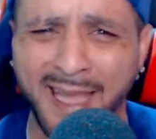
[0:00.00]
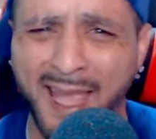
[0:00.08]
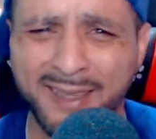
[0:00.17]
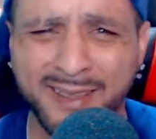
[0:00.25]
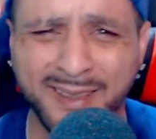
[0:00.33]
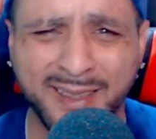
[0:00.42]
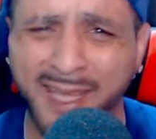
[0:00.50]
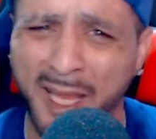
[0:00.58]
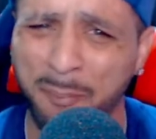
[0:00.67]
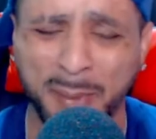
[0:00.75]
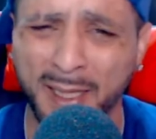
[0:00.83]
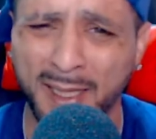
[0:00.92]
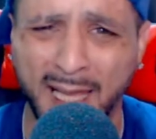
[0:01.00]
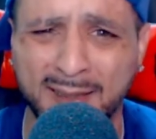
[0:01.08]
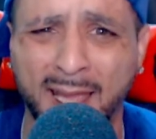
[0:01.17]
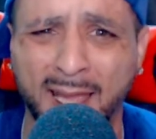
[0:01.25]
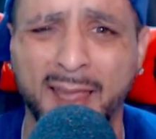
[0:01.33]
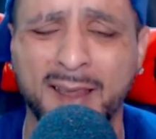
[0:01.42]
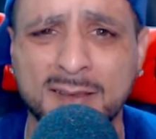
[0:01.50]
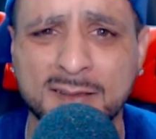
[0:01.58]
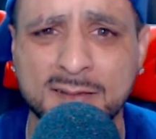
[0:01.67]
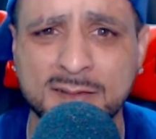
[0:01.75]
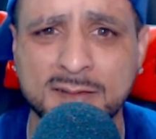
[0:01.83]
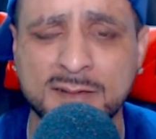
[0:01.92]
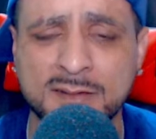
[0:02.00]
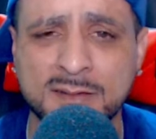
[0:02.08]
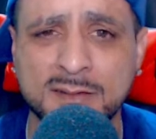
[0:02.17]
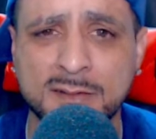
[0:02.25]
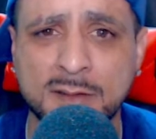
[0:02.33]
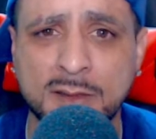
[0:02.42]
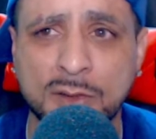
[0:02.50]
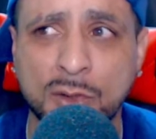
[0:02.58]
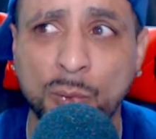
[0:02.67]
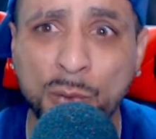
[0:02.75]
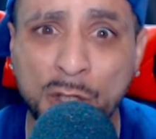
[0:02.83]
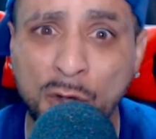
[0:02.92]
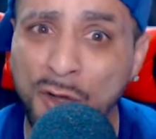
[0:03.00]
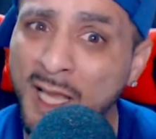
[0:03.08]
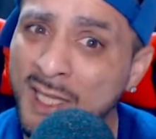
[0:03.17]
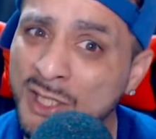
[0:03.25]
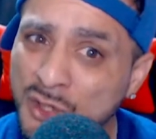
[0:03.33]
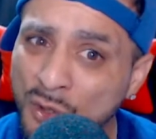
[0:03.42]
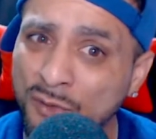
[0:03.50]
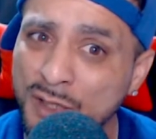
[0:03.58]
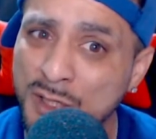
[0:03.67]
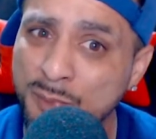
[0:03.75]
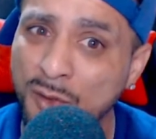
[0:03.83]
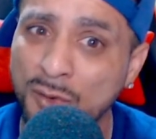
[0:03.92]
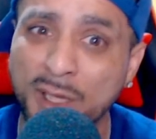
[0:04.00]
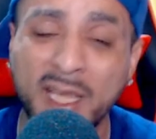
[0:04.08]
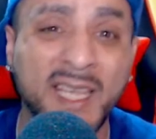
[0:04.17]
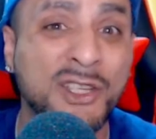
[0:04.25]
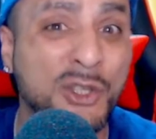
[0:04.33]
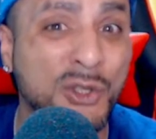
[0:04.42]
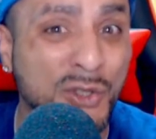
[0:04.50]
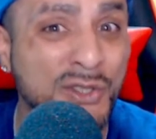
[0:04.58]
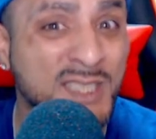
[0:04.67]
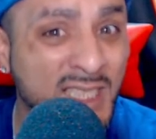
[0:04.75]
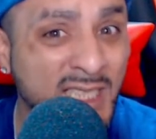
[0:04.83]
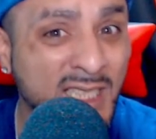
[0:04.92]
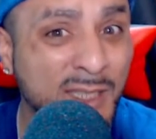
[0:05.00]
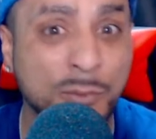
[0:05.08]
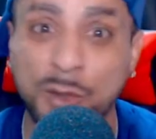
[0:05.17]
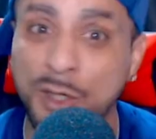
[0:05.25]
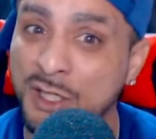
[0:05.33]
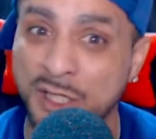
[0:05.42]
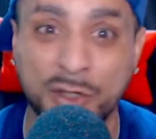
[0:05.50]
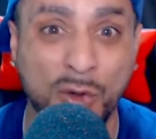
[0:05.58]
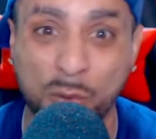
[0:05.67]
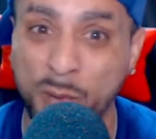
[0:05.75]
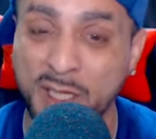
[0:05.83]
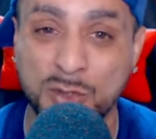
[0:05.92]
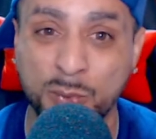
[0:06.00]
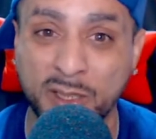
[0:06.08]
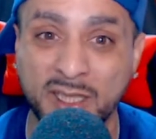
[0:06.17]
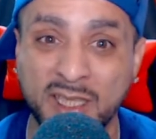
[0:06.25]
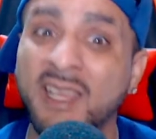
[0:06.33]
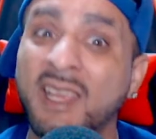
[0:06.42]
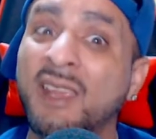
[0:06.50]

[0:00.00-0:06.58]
That can't be like that. We all got stories, bro. And your team wasn't always winning.